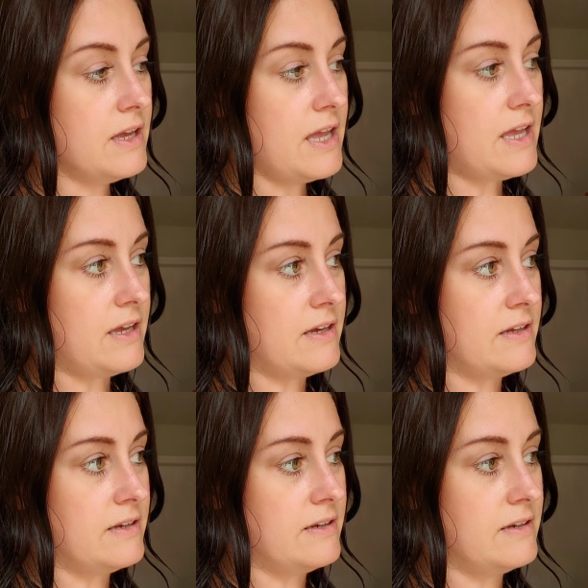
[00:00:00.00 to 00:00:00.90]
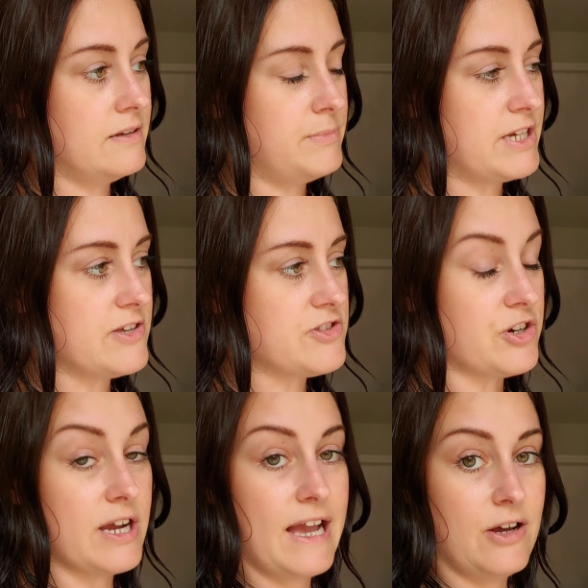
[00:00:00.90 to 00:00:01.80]
and because
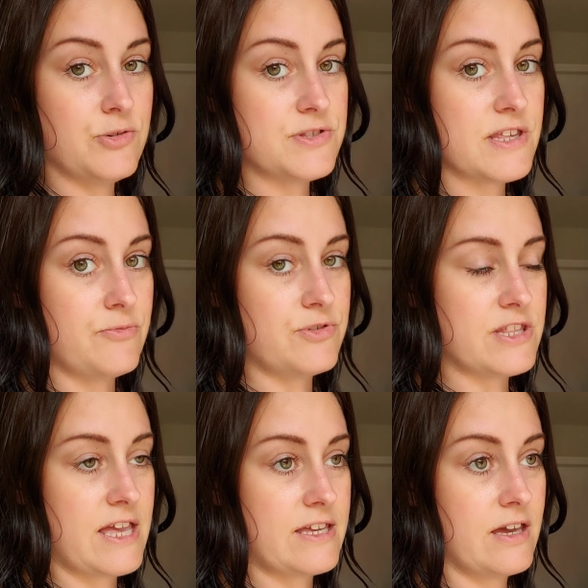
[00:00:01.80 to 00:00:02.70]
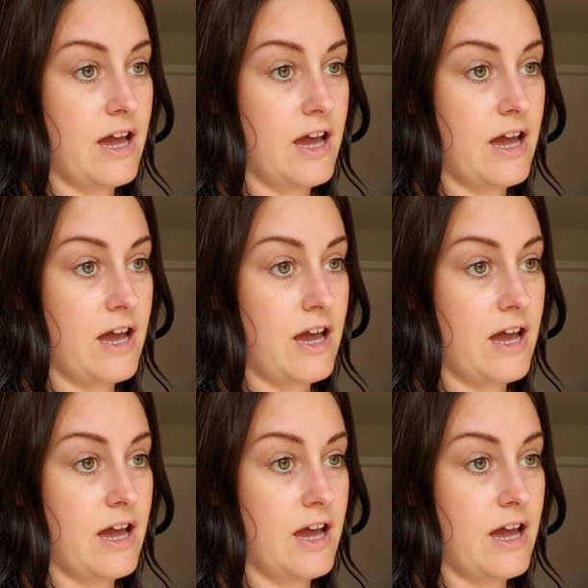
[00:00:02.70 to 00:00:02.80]
her house it was like